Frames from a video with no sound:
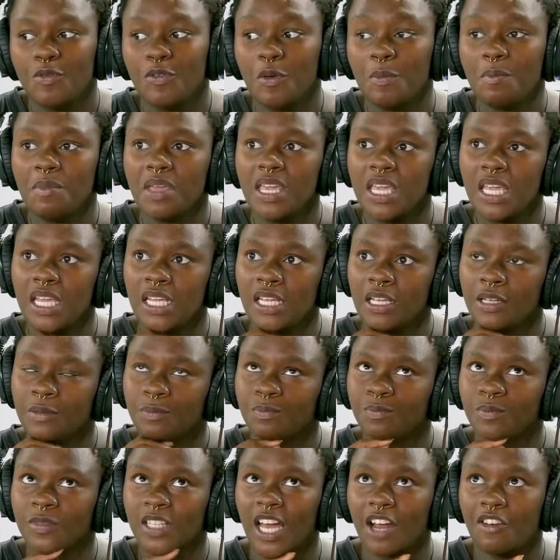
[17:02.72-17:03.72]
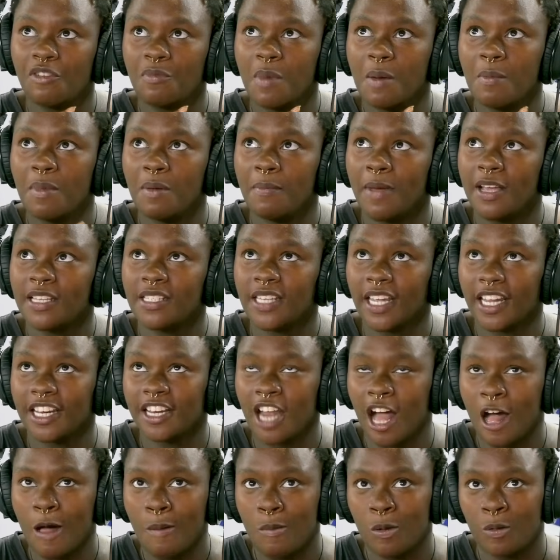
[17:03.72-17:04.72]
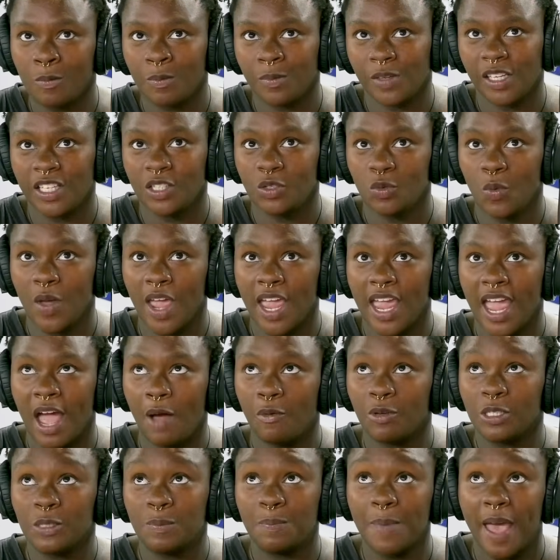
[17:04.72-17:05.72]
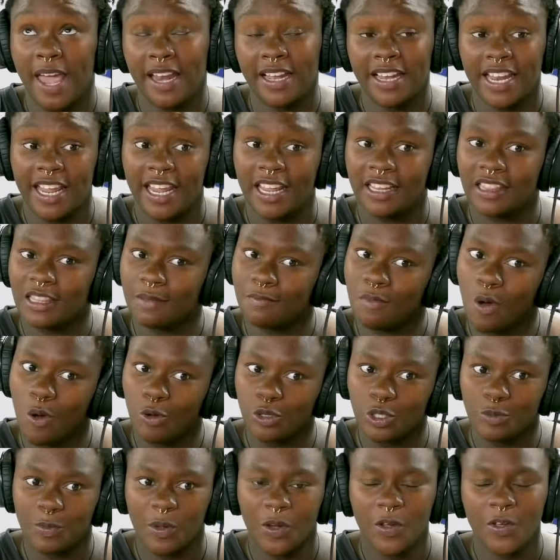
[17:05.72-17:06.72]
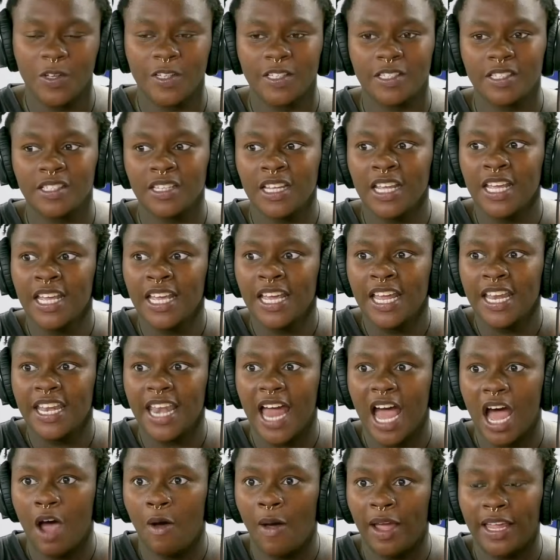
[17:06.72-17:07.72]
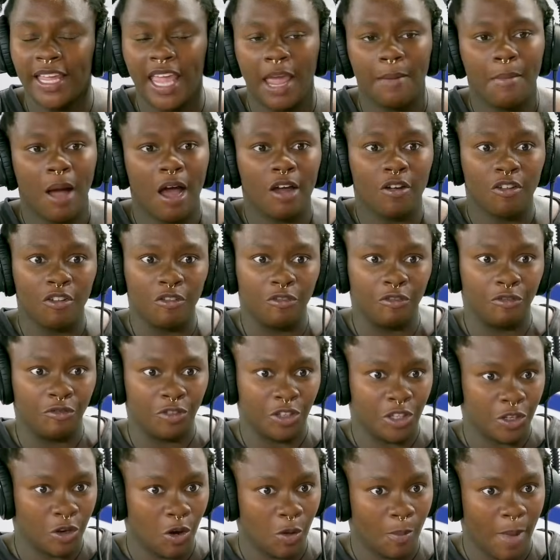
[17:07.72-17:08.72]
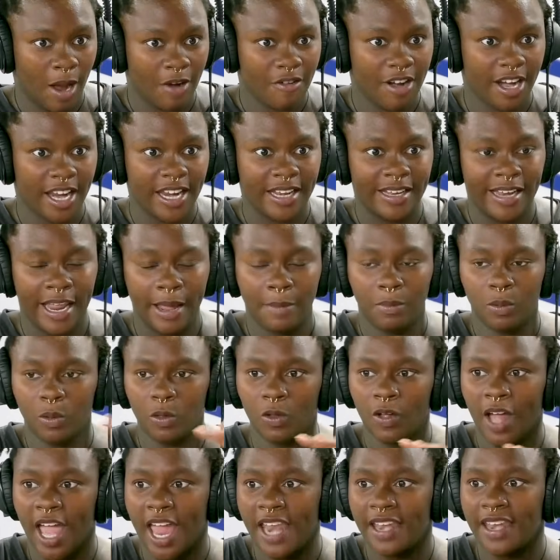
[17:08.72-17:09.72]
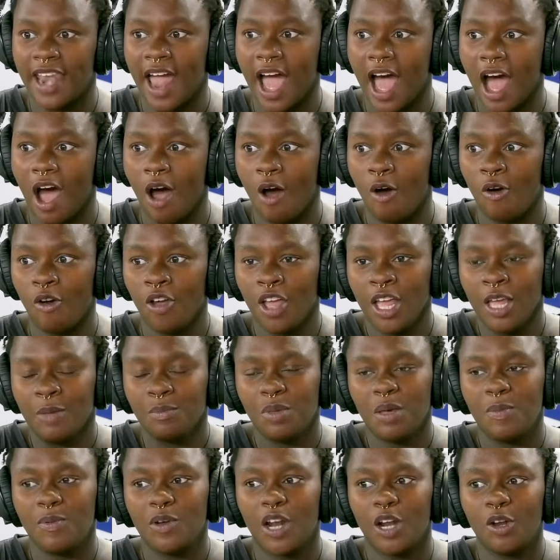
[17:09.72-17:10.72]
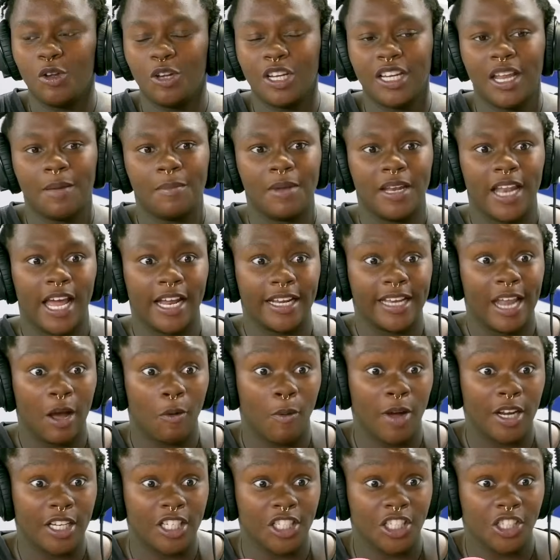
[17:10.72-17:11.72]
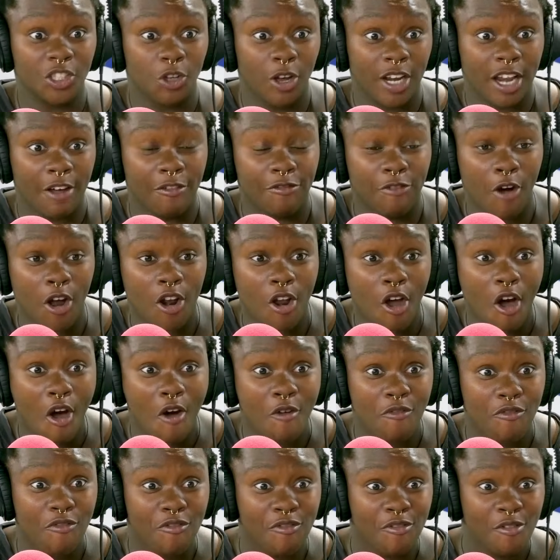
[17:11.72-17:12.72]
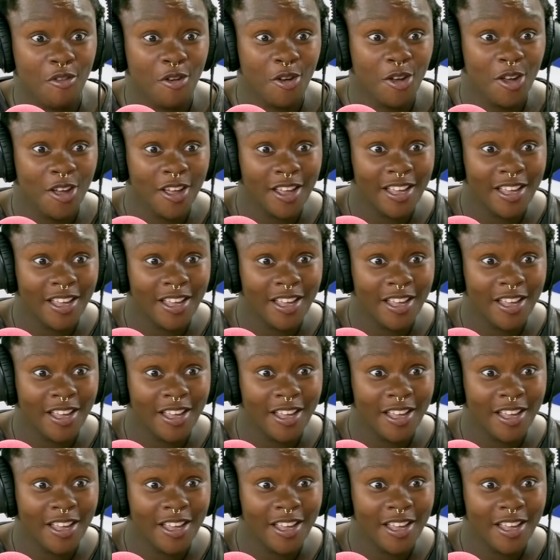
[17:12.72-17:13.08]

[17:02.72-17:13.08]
So for me, I remember my second album is where I was battling it the most, because now I came out of, my record label and now people are looking at me like, now what, she's going to fall off.